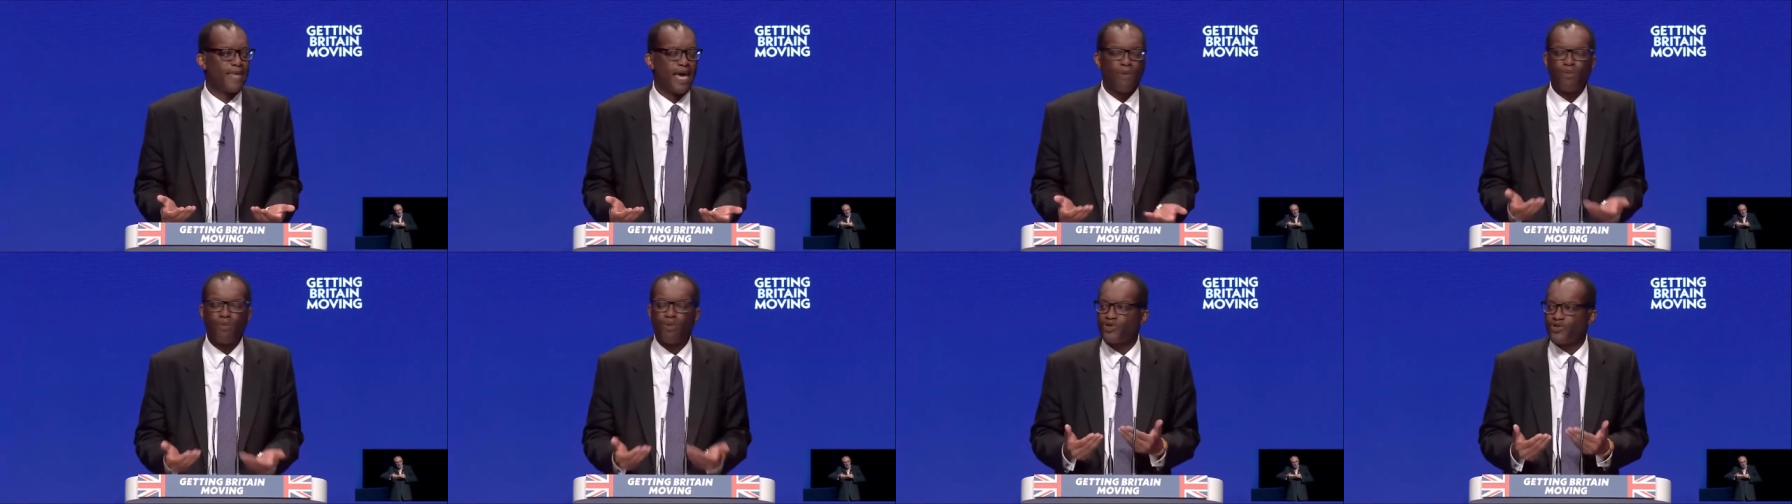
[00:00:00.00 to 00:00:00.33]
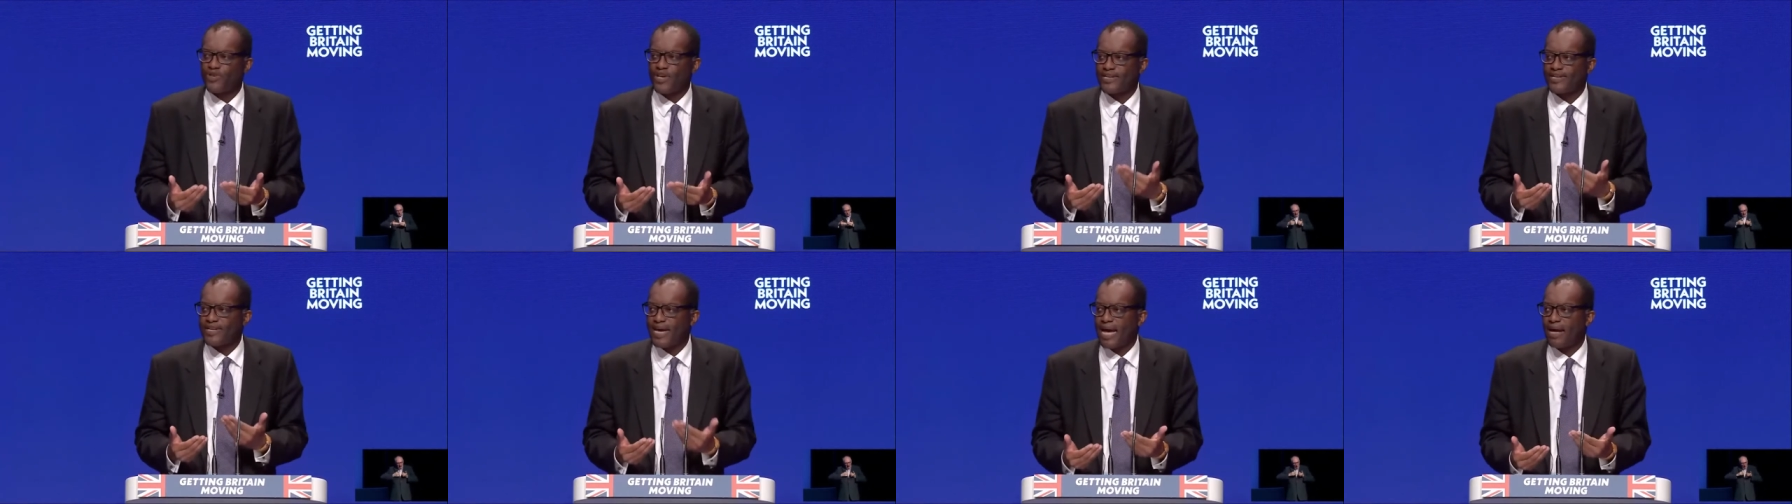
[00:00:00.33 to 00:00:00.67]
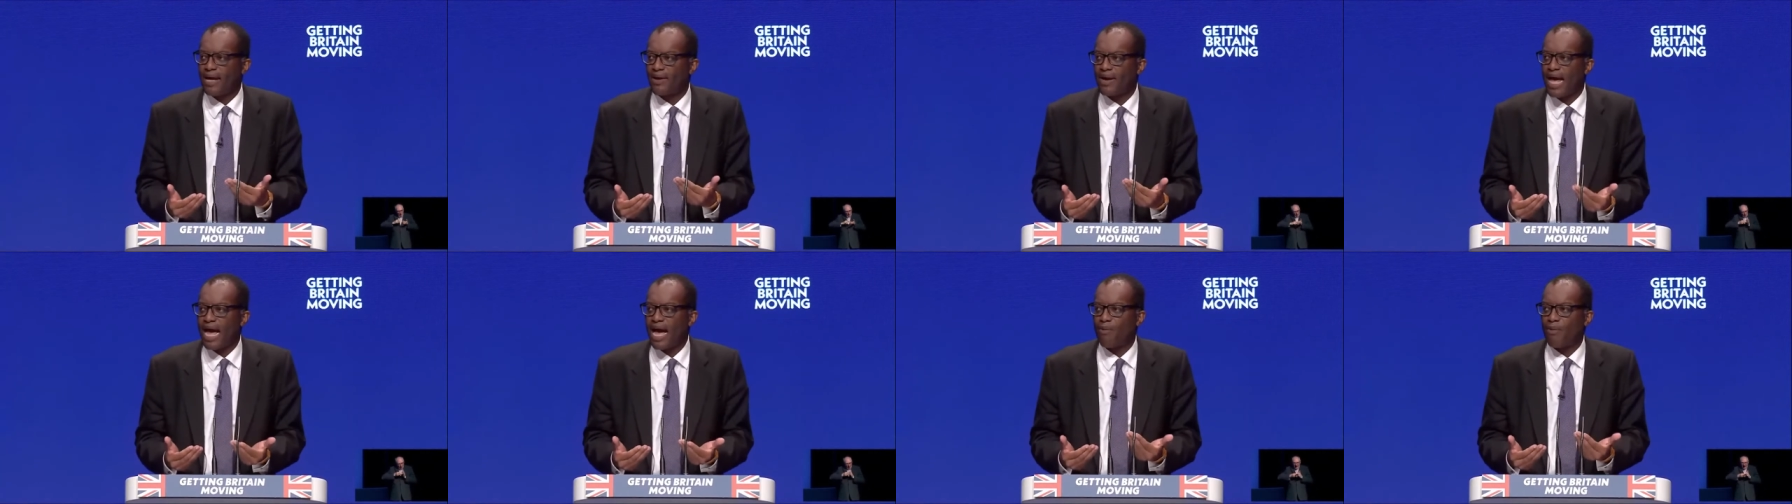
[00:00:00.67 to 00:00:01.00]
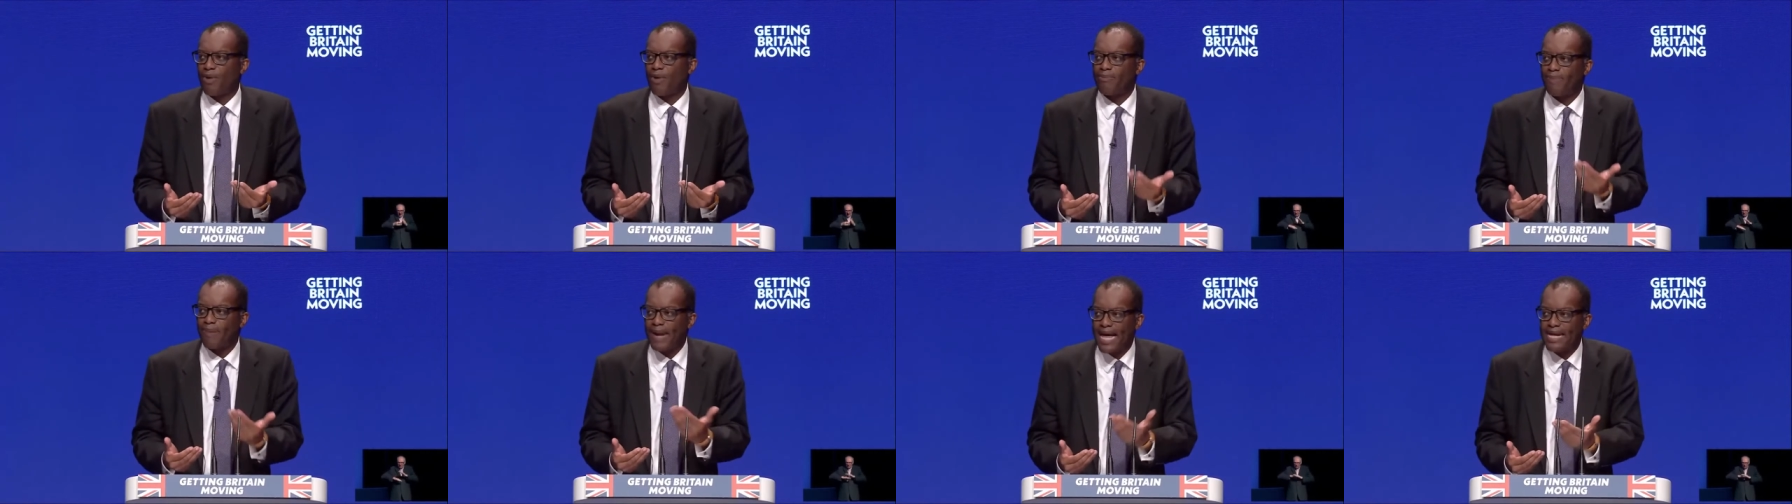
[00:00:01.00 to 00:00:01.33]
It will set out how
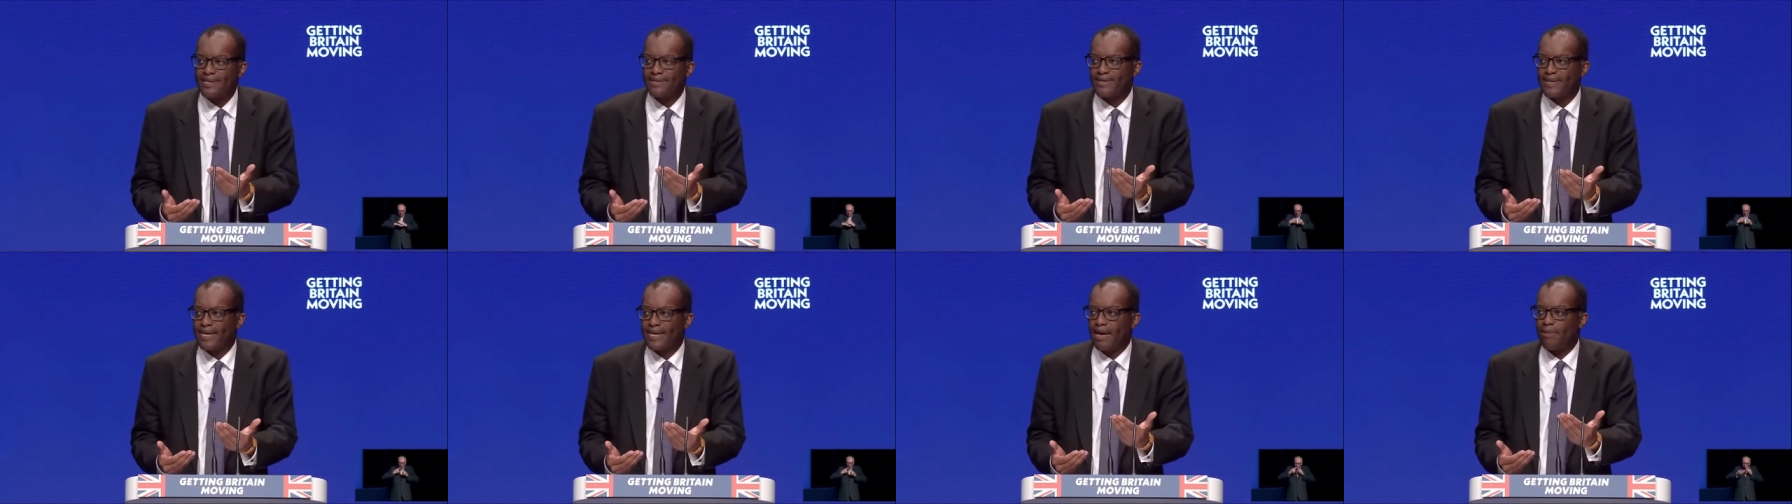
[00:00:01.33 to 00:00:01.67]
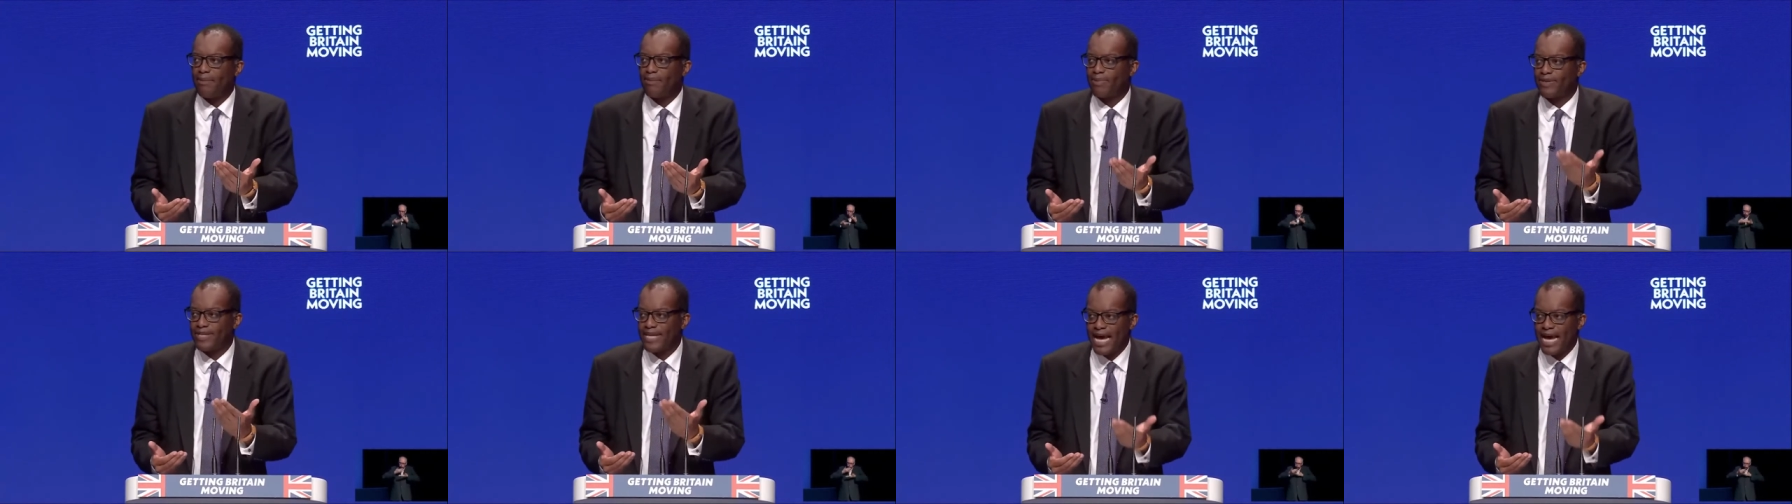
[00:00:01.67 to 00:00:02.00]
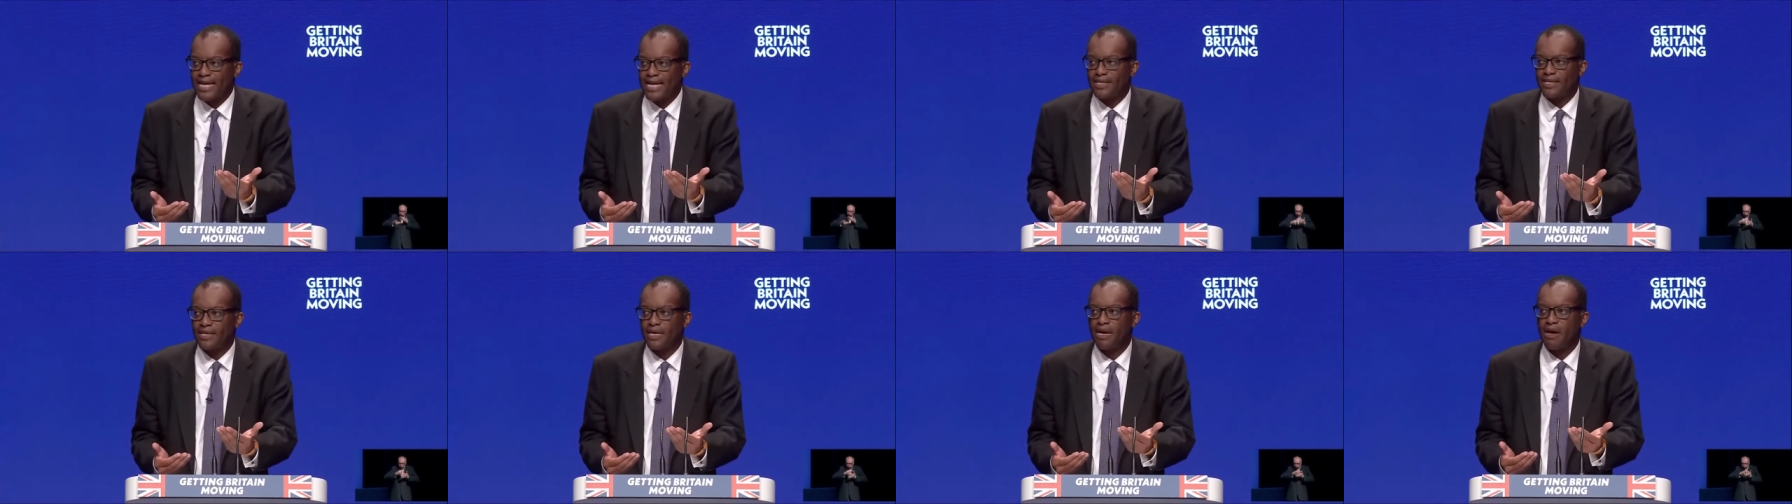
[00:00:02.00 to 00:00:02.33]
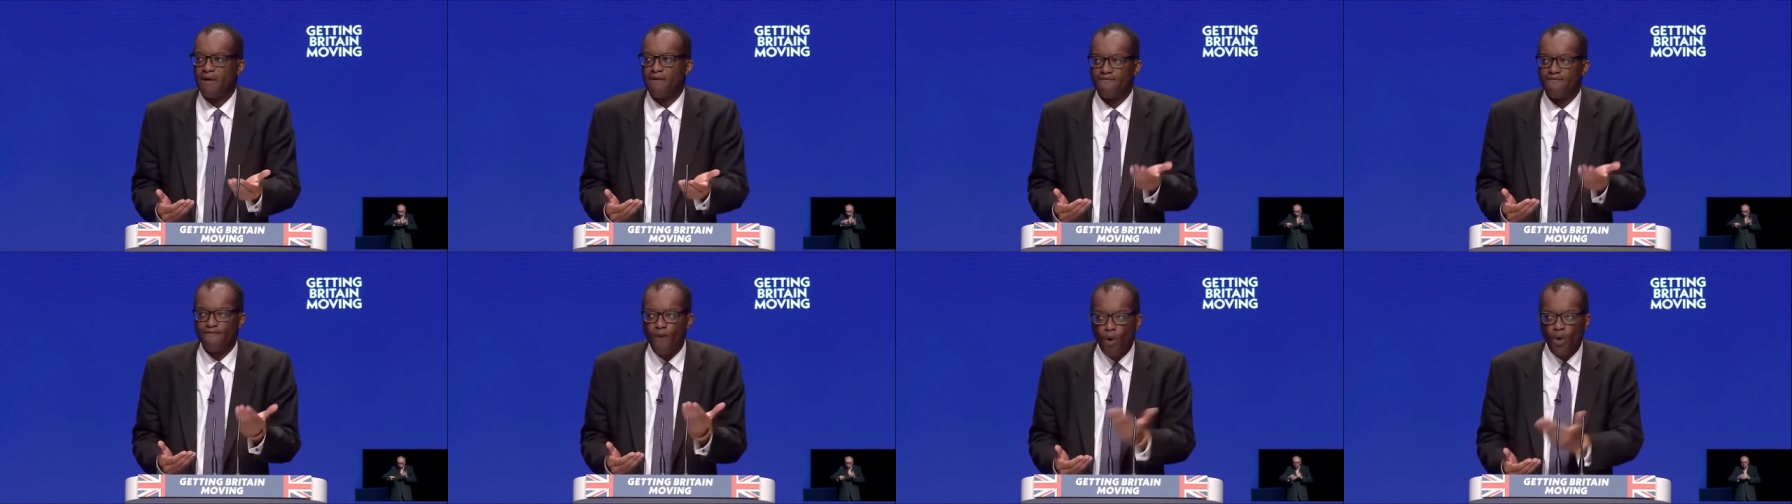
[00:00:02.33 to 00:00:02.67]
we plan to get debt